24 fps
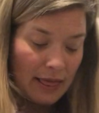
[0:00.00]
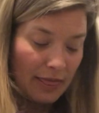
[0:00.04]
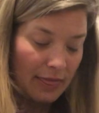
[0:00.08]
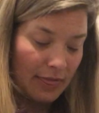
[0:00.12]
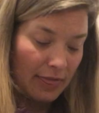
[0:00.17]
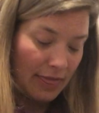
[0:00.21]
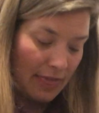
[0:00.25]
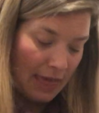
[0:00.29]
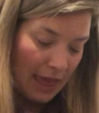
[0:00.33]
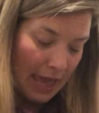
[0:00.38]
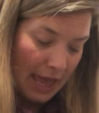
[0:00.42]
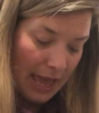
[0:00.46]

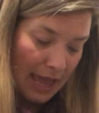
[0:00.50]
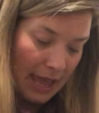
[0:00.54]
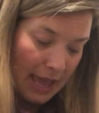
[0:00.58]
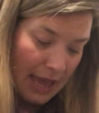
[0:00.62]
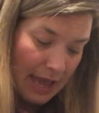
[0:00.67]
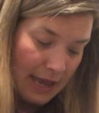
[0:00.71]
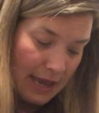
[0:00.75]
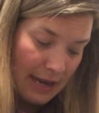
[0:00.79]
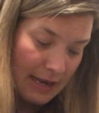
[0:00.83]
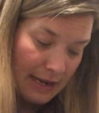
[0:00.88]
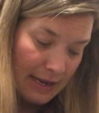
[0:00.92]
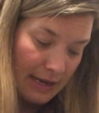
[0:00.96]

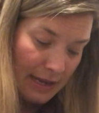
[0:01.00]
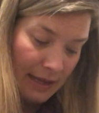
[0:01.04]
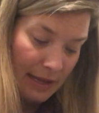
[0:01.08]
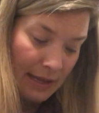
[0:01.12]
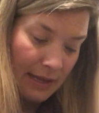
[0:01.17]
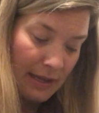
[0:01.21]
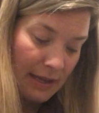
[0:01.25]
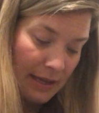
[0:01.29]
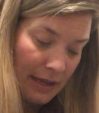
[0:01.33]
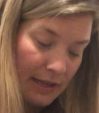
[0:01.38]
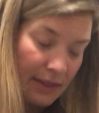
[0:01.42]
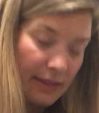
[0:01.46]
Then
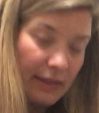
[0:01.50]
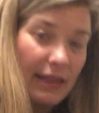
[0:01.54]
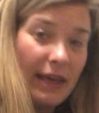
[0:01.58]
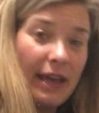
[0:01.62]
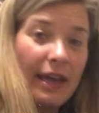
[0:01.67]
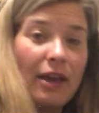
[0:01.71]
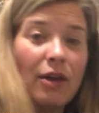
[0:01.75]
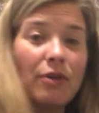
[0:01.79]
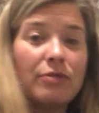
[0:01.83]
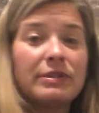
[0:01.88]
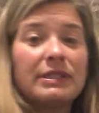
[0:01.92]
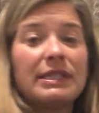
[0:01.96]

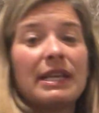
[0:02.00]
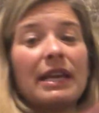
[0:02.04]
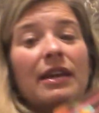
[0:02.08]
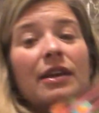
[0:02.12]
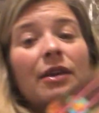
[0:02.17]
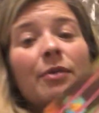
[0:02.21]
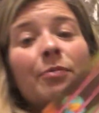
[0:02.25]
they go say